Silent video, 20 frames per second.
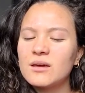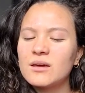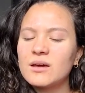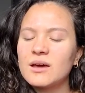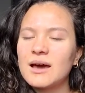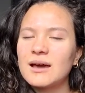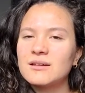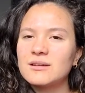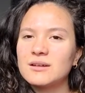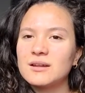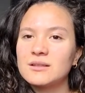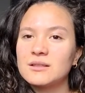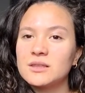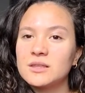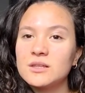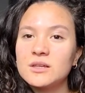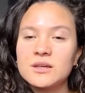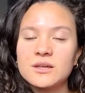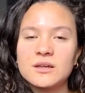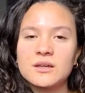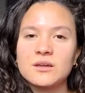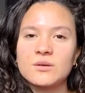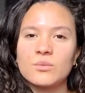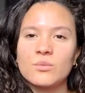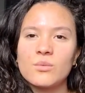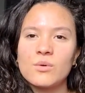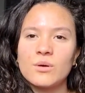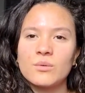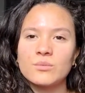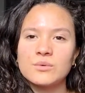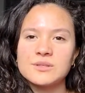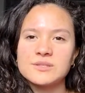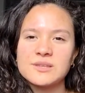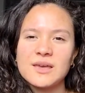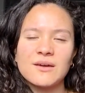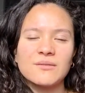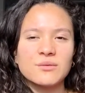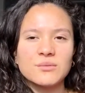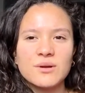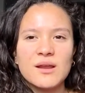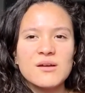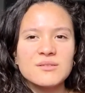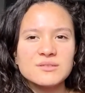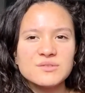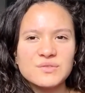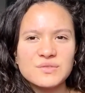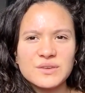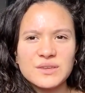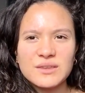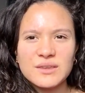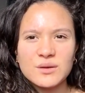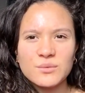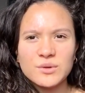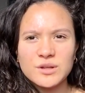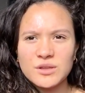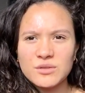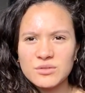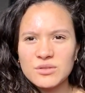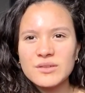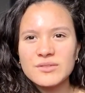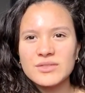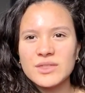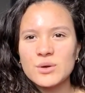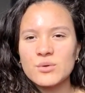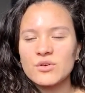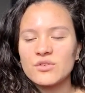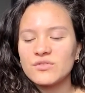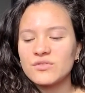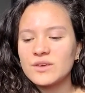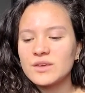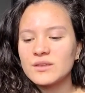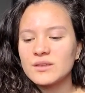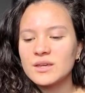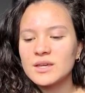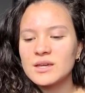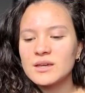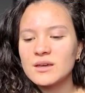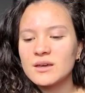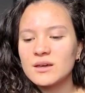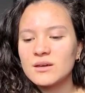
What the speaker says: How did I look? What was everyone else feeling? What do you think they were feeling?